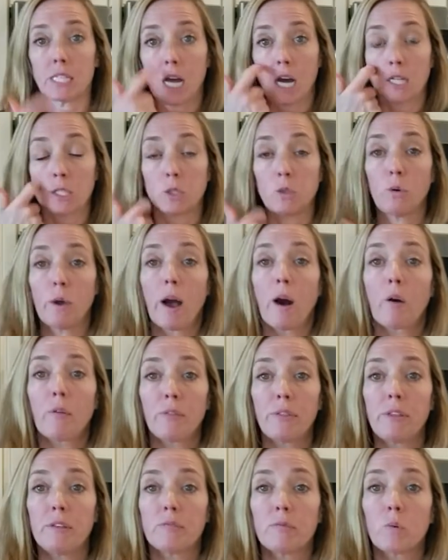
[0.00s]
not too
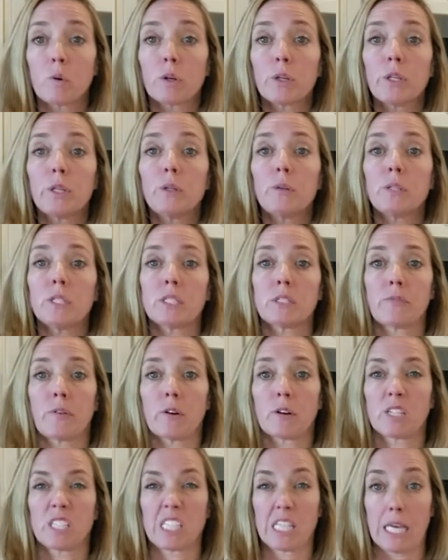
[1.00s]
healthy for you as
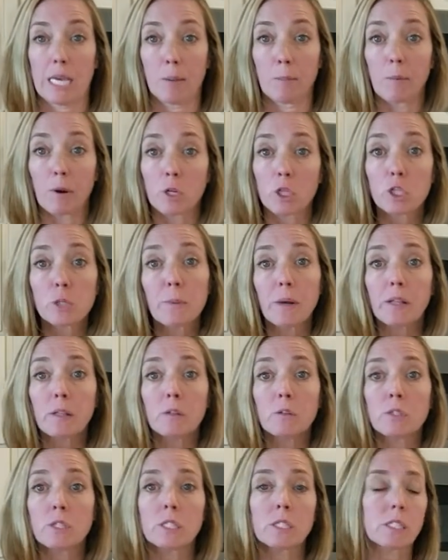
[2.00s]
far as like
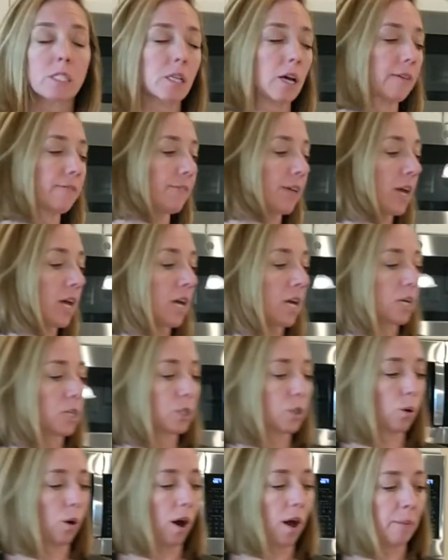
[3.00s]
marshmallows and stuff.
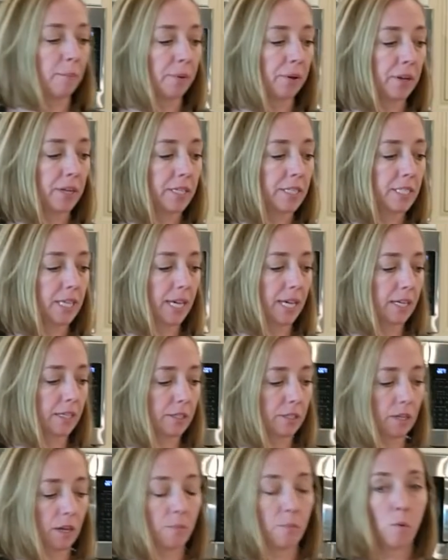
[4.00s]
So I'm going to take
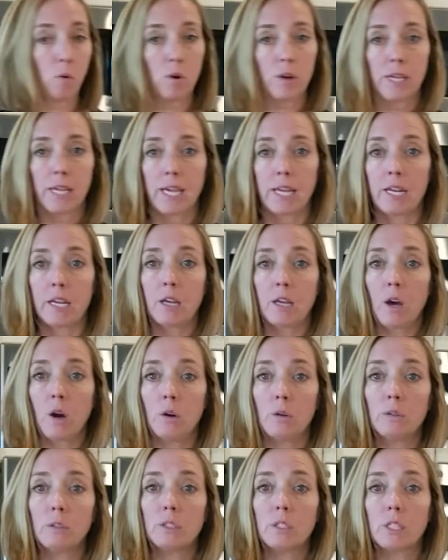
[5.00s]
some organic
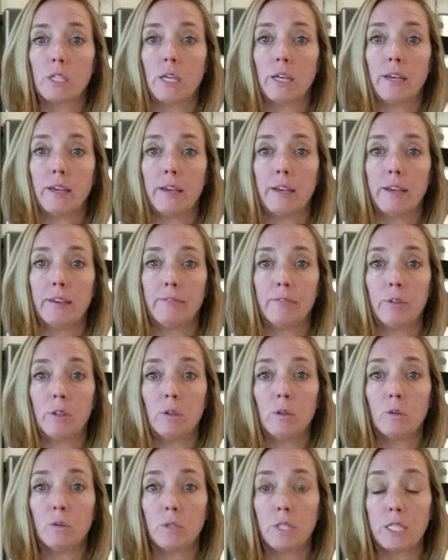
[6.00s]
oats. If
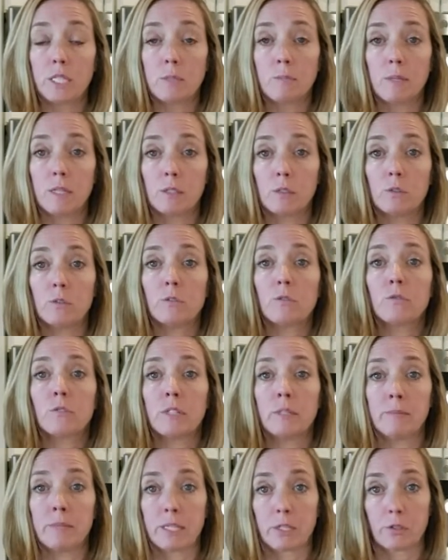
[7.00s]
you need to be
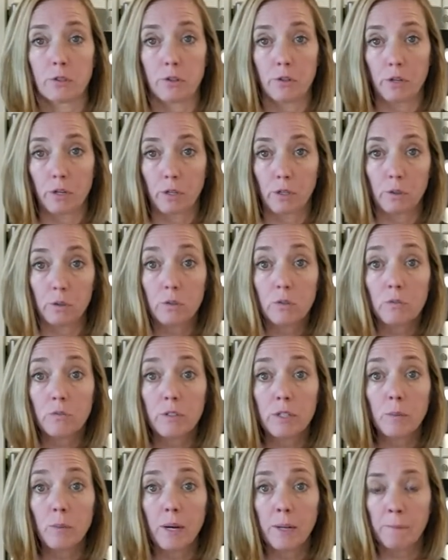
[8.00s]
gluten-free, make sure they're a
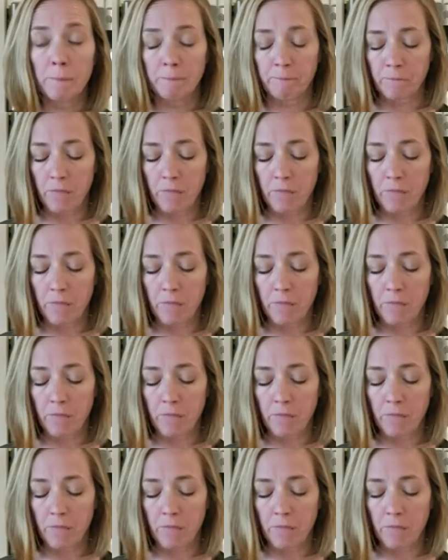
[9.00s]
gluten-free one.